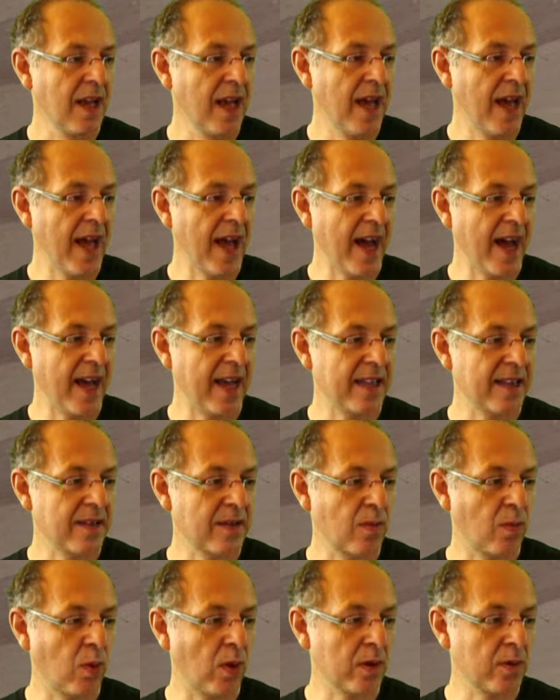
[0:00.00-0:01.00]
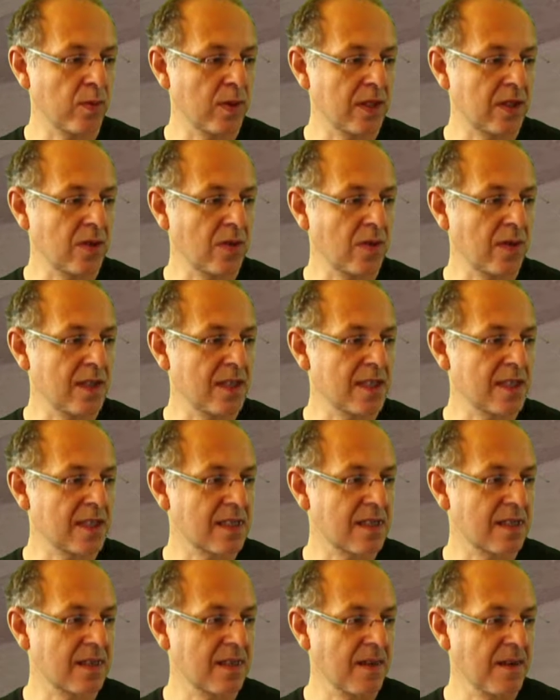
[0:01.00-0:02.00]
and what we do is
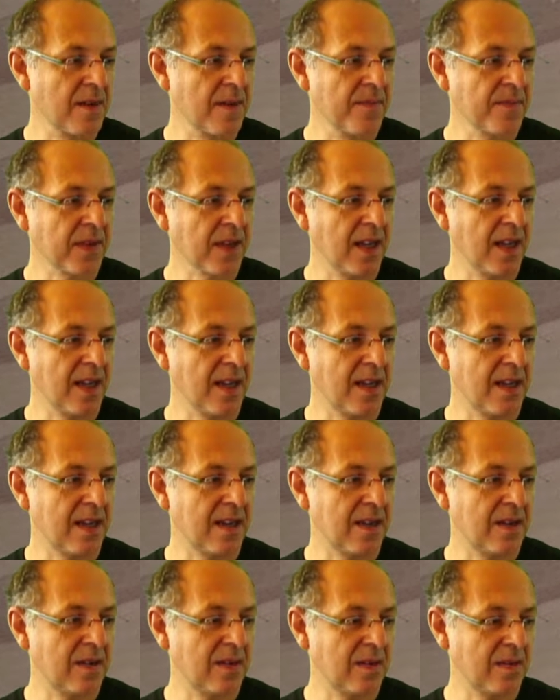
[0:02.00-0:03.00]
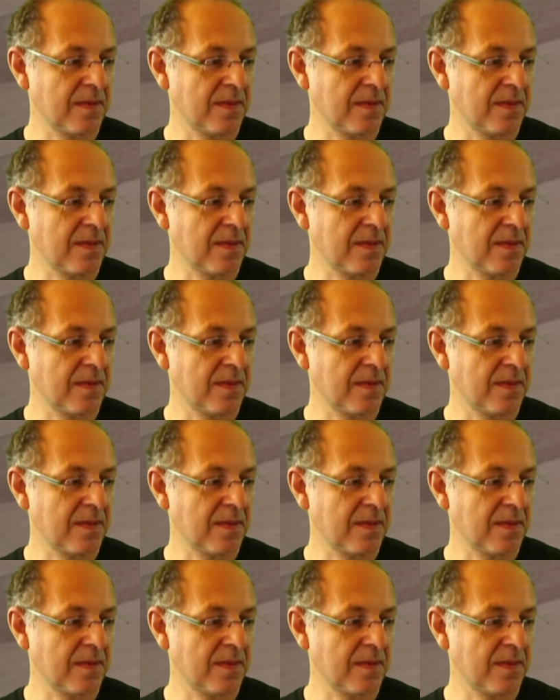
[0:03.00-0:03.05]
uh,